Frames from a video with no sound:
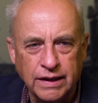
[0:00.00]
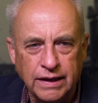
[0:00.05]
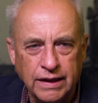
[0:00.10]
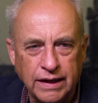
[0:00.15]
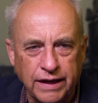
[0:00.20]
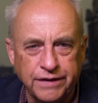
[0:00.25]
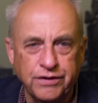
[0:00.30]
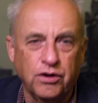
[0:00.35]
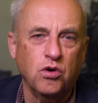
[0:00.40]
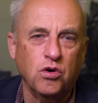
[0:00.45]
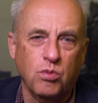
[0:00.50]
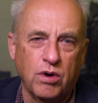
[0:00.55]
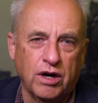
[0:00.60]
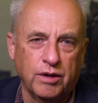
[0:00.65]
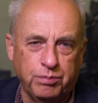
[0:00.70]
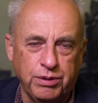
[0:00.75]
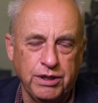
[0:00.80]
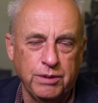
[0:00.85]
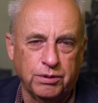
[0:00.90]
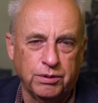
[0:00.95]
I don't
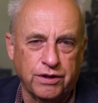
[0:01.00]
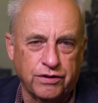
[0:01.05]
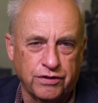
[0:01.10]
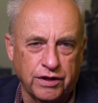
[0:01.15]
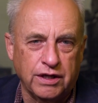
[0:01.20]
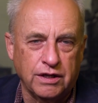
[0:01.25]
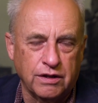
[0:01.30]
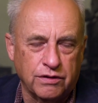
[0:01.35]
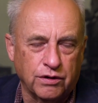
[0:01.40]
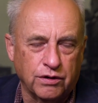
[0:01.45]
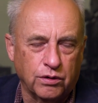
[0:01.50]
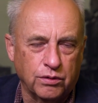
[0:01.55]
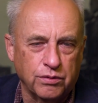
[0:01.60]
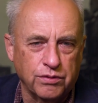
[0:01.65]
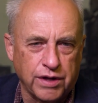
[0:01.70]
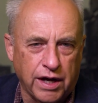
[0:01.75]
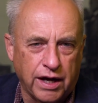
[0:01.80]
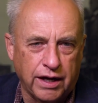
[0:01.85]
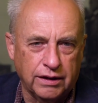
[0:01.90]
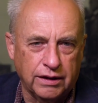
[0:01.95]
want people to think, though,
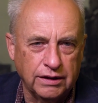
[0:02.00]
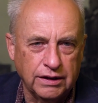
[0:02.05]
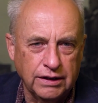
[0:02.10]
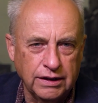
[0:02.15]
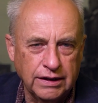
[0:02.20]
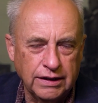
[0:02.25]
that,